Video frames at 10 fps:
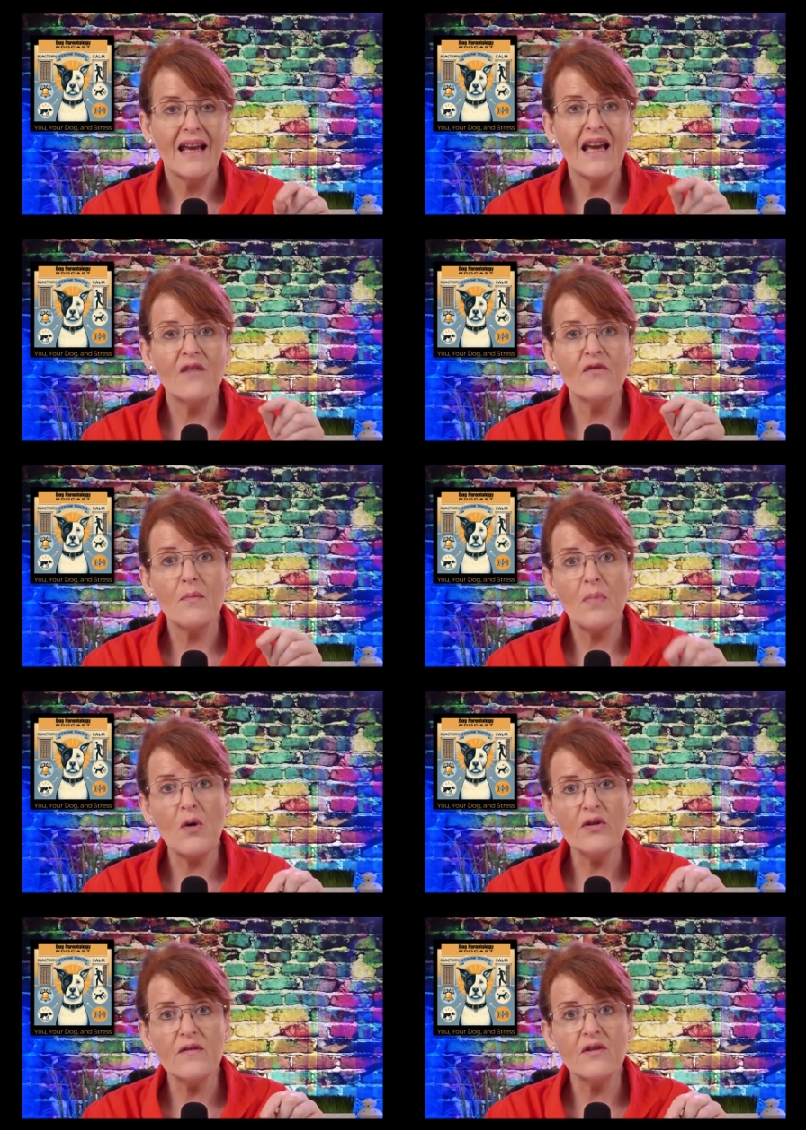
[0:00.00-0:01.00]
And for
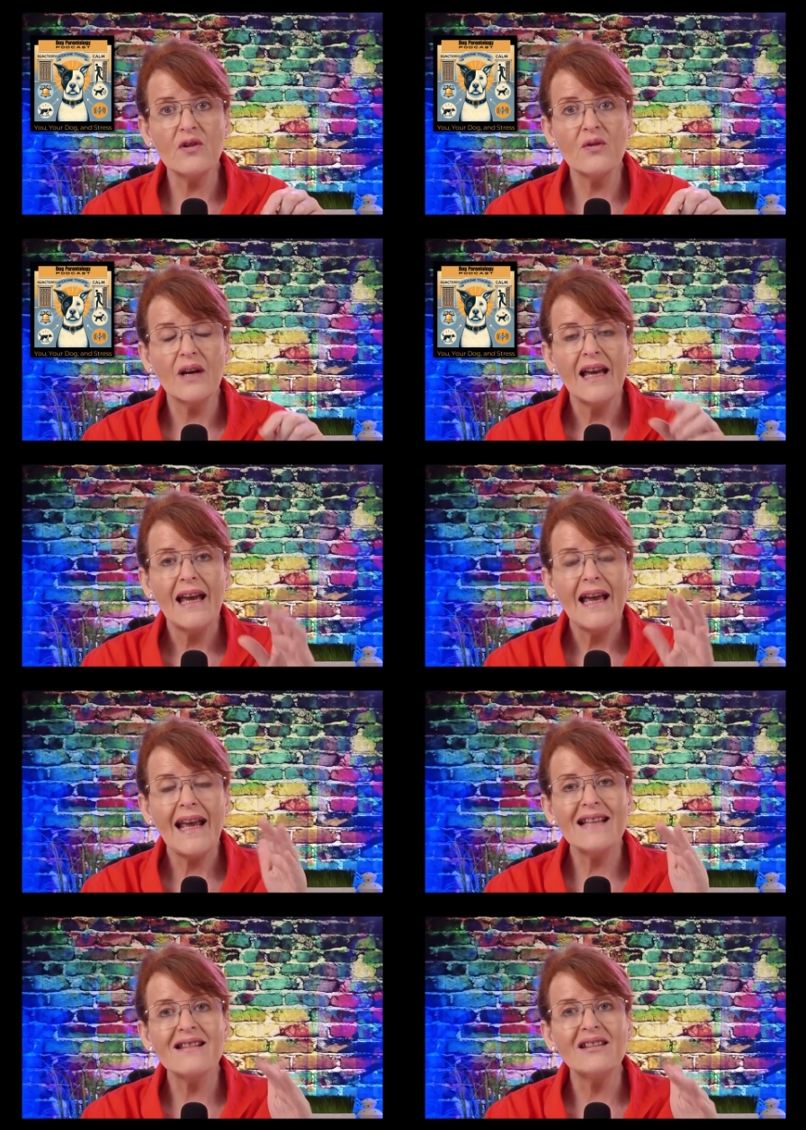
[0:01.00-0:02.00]
both of you,
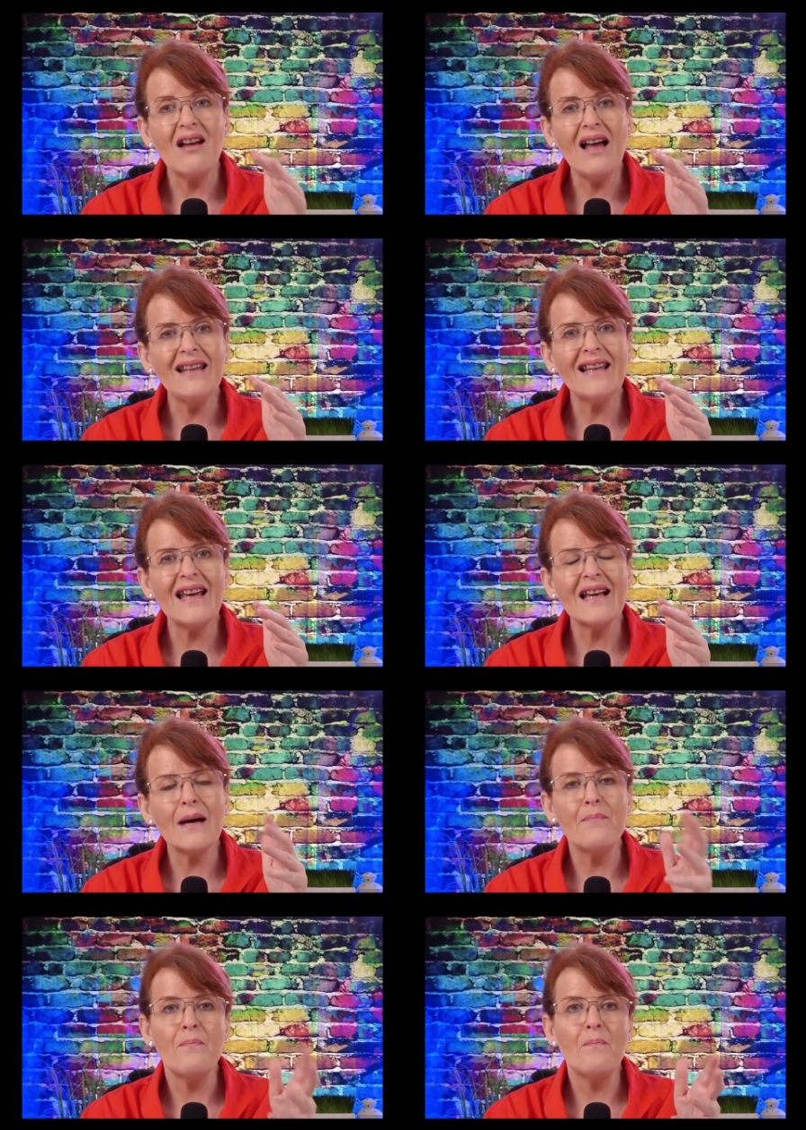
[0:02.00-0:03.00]
it's a lot like
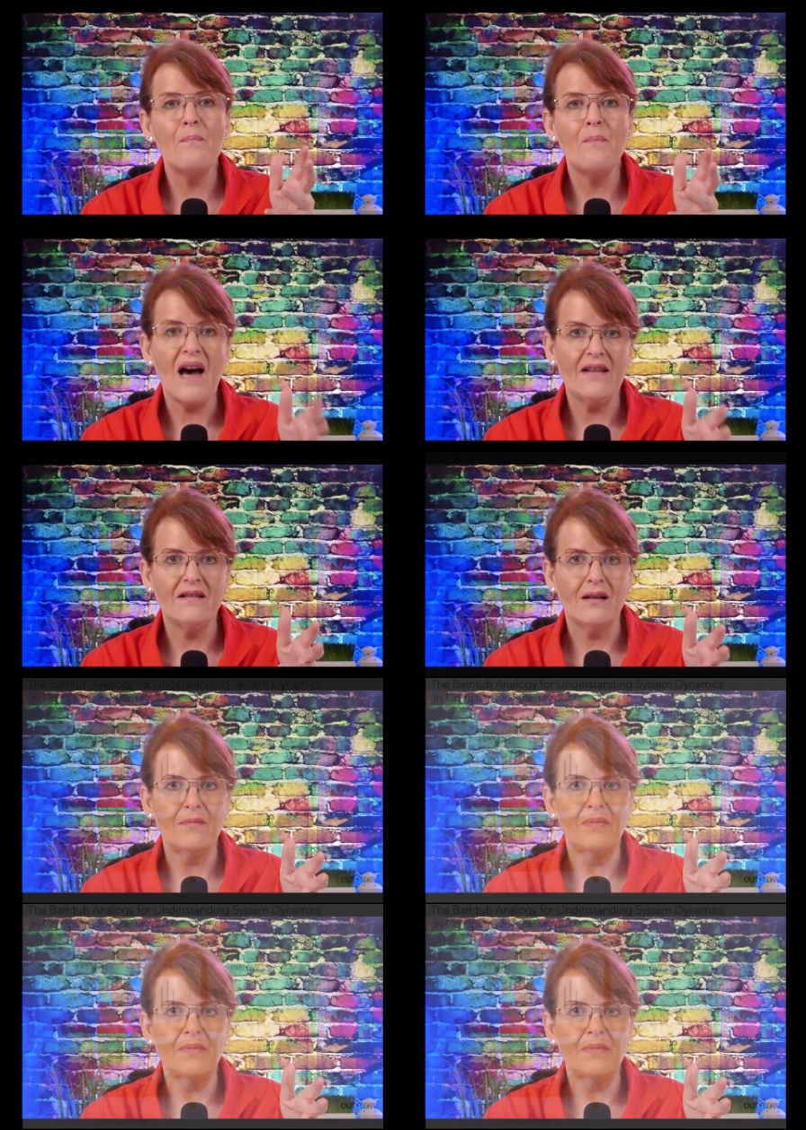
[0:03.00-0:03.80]
a bathtub,